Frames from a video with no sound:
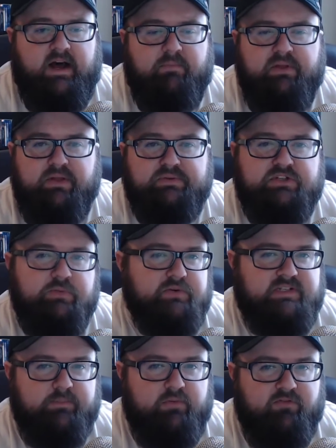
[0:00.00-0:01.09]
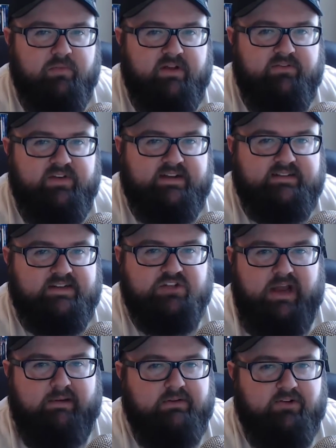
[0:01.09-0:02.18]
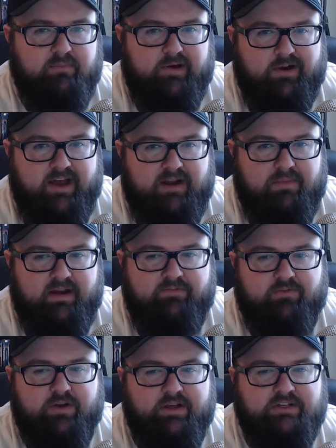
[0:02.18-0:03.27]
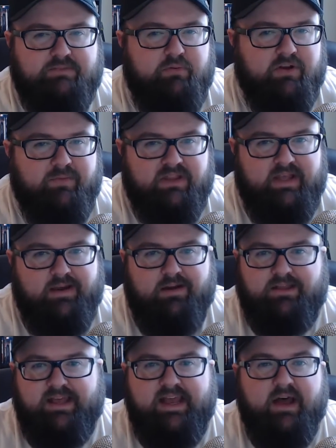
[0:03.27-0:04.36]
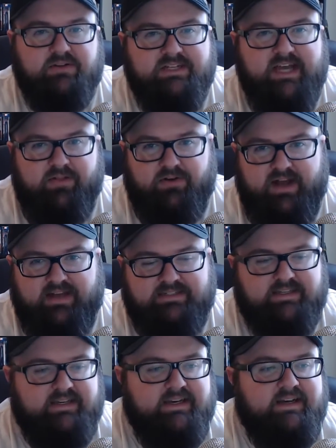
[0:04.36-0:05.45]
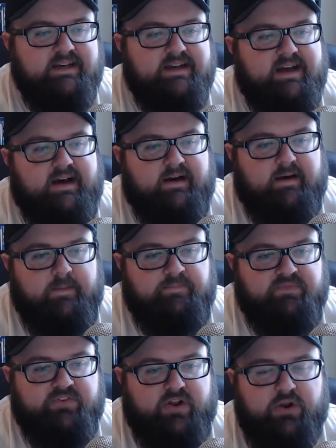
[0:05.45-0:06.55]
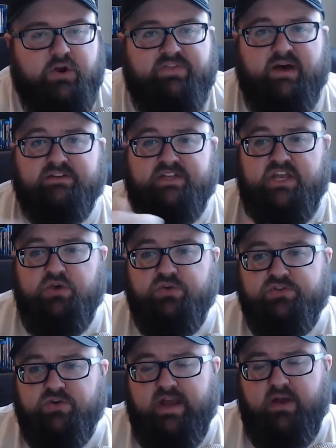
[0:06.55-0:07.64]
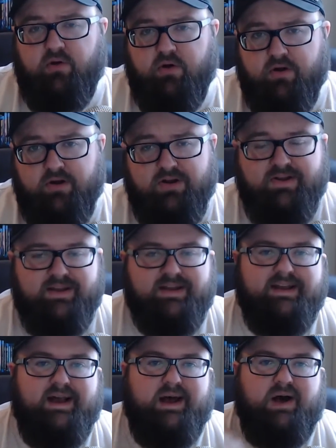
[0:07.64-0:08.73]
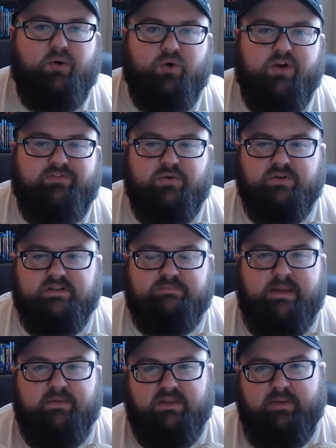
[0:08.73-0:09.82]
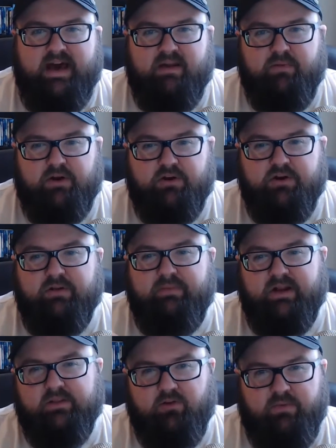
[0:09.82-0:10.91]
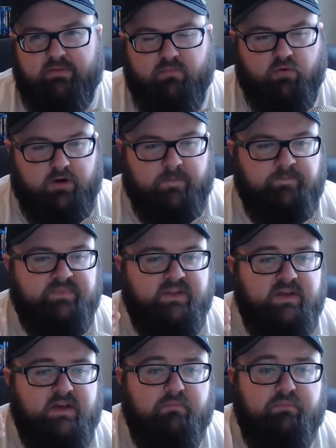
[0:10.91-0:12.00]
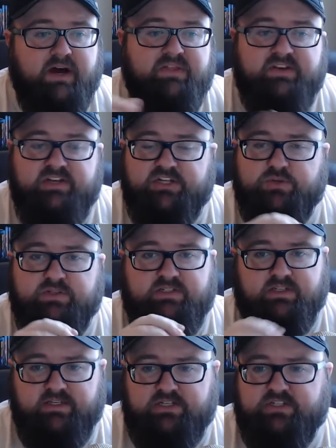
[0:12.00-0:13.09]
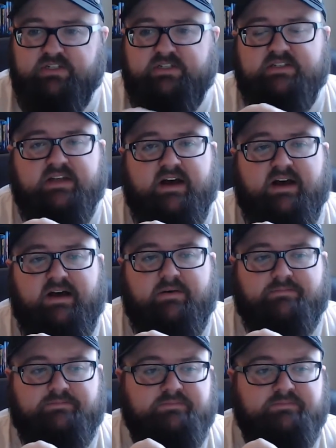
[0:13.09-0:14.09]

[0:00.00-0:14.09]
it was super simple for me to fix. I just grabbed a little butter out of my fridge, put them in there, and they held together nicely. So I don't know if that was a user error or if it was maybe the pat of butter could have been a little bit more. But the dish was delicious. Don't